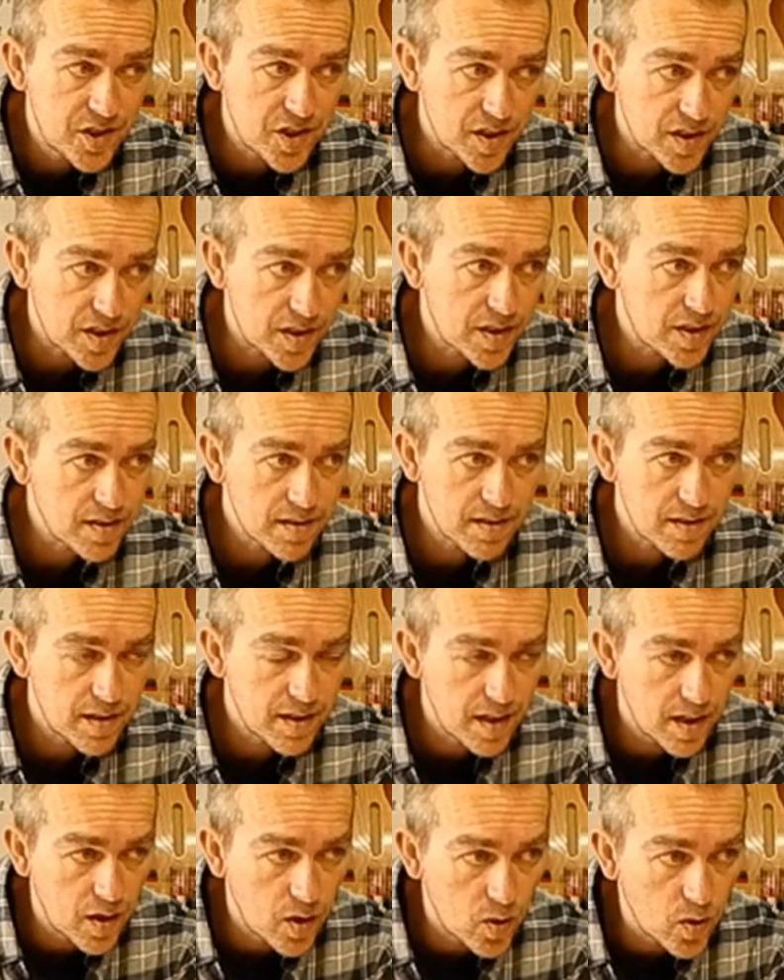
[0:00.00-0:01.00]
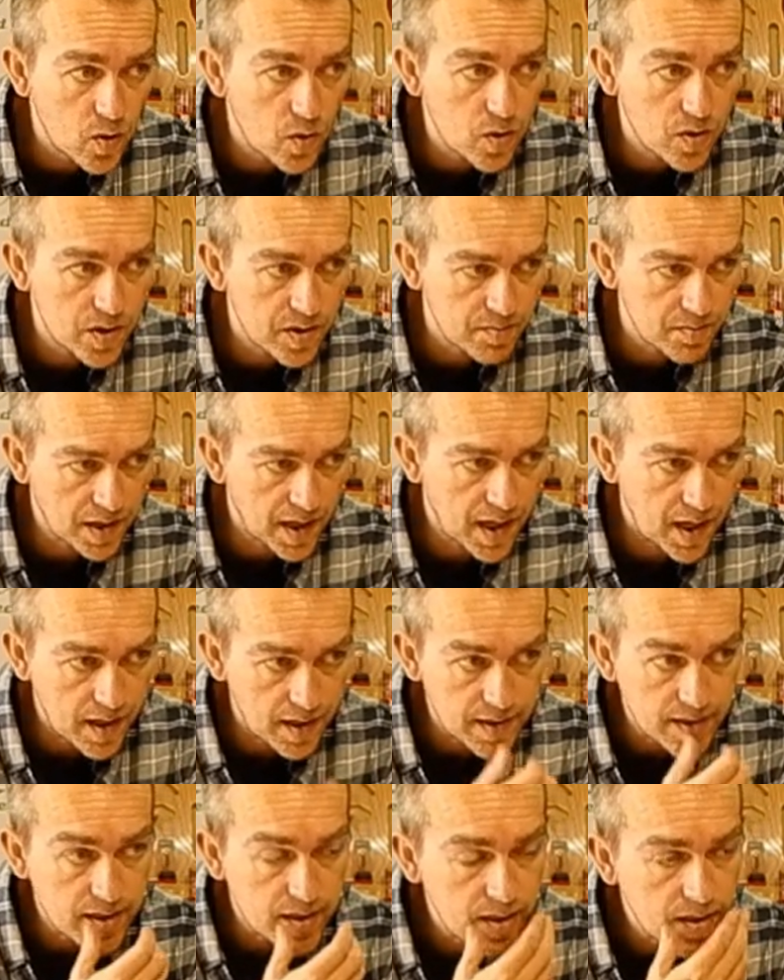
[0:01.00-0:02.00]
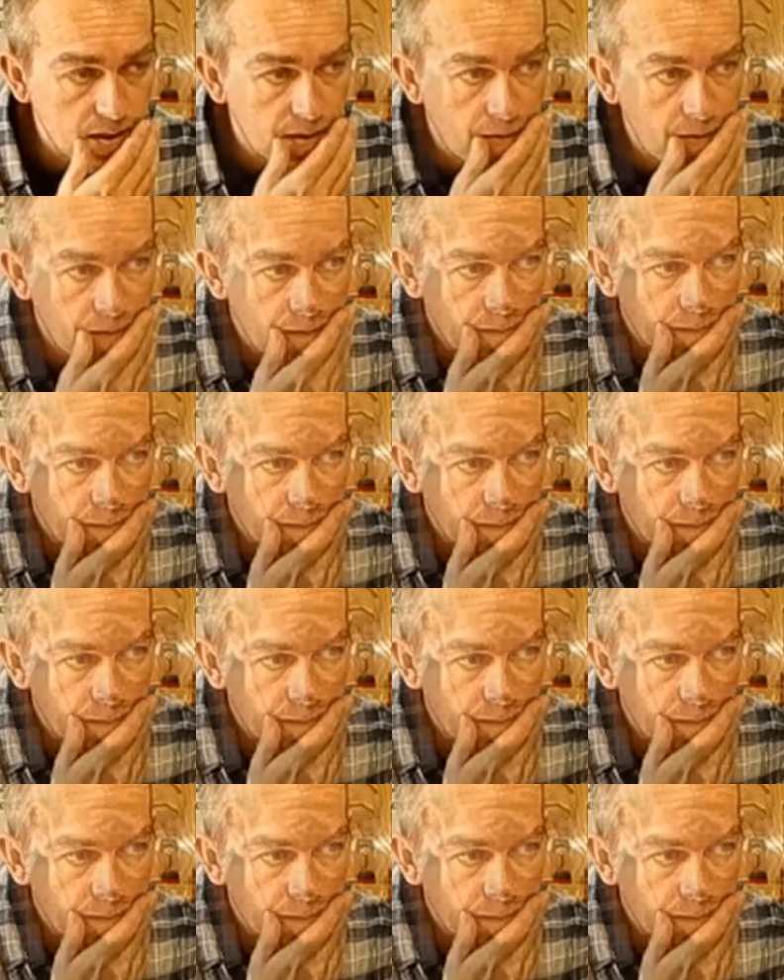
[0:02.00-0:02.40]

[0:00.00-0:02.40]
just awesome colours,